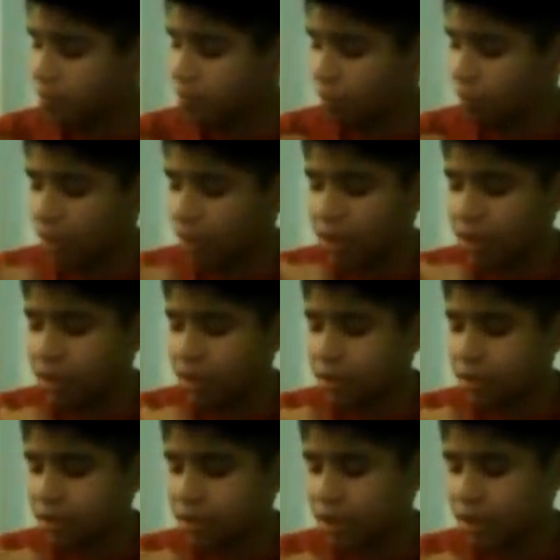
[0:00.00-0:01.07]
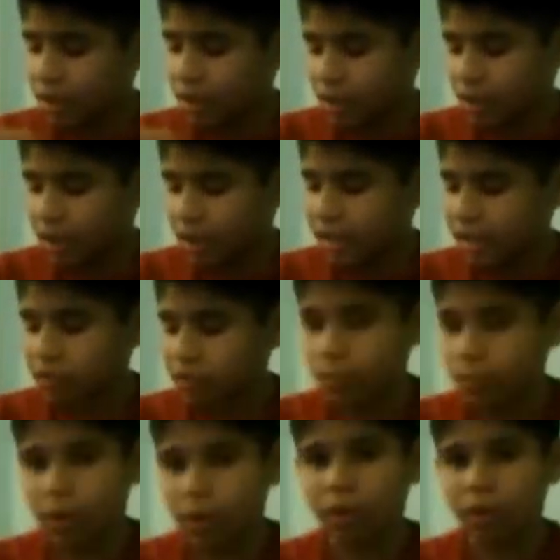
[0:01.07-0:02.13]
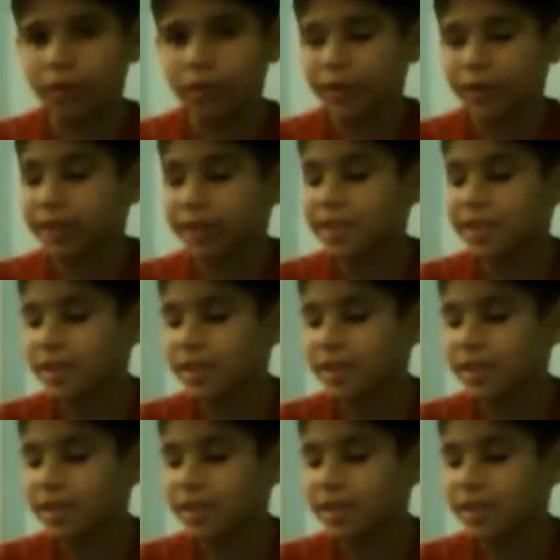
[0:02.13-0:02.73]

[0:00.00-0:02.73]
brains, and like ice cream all over it.